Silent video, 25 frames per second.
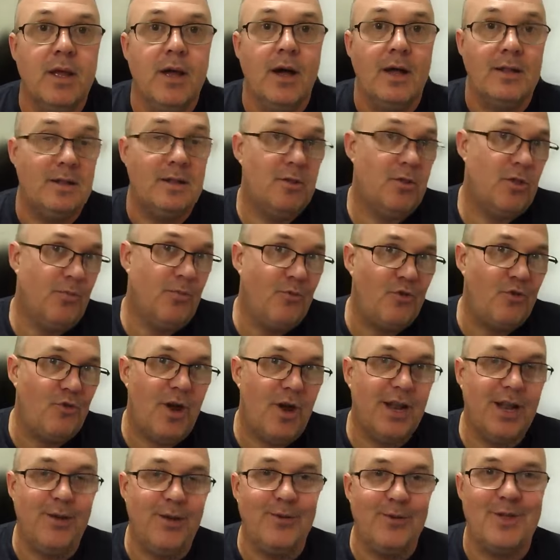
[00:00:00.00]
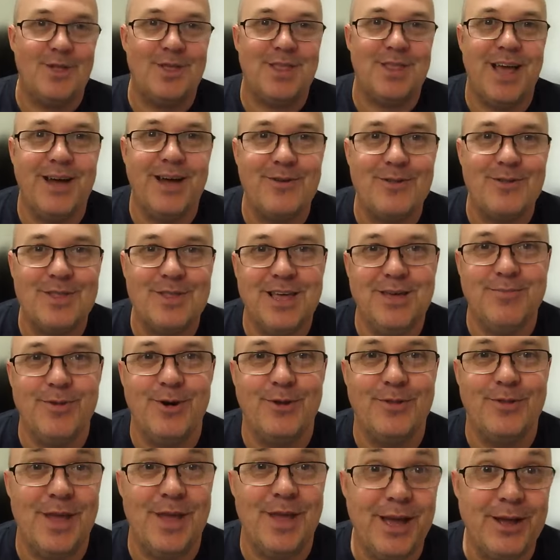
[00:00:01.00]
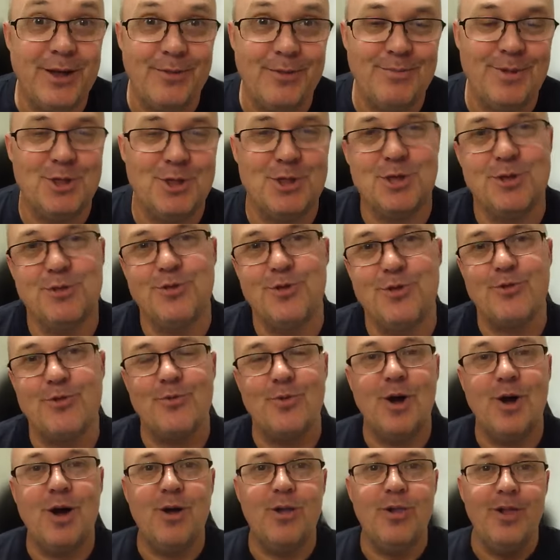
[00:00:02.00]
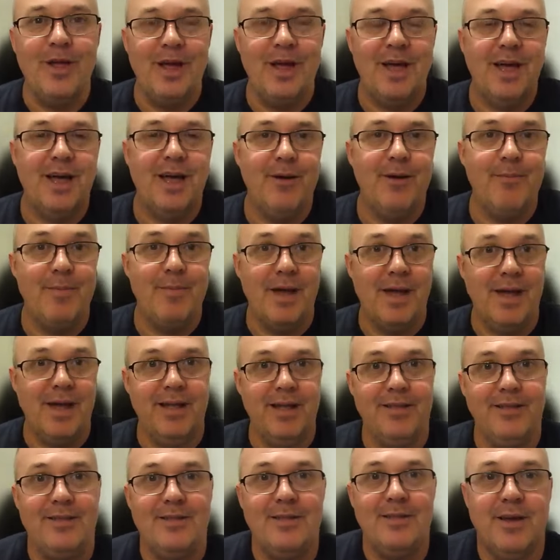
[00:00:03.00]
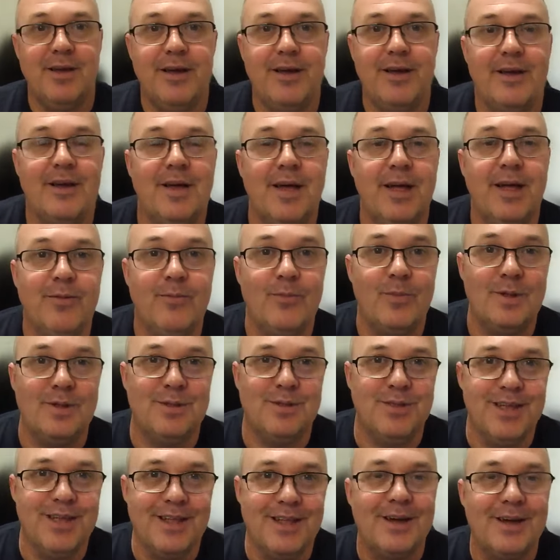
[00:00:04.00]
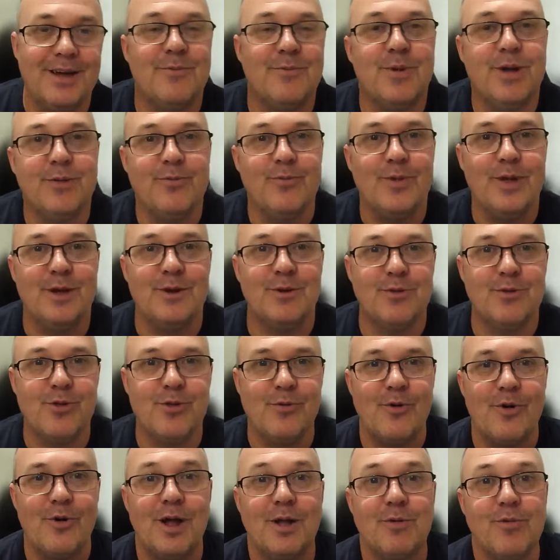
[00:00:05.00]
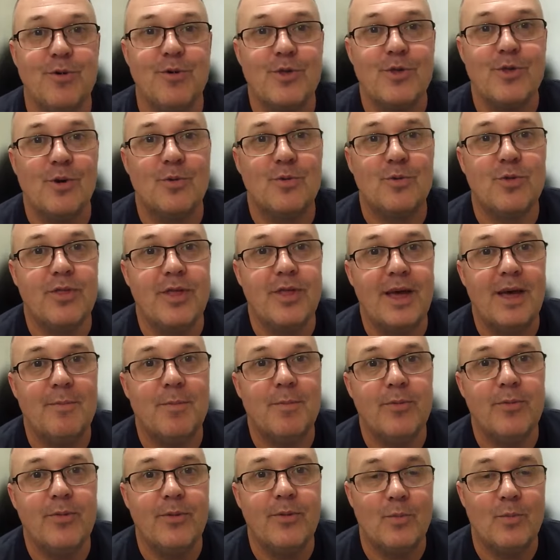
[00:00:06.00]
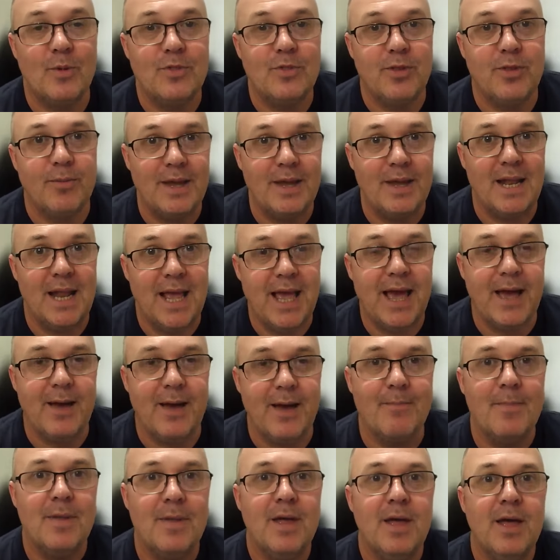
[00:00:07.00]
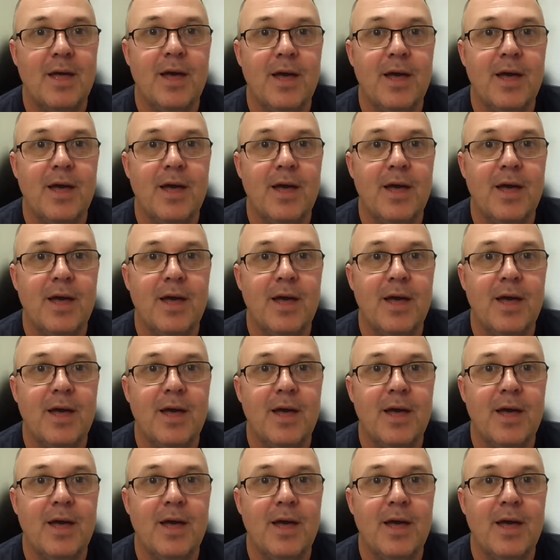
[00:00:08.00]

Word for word: I did some training with the sales team on their commissions as well, um, and uh, and we you know we we got some great results there. But with the BDM,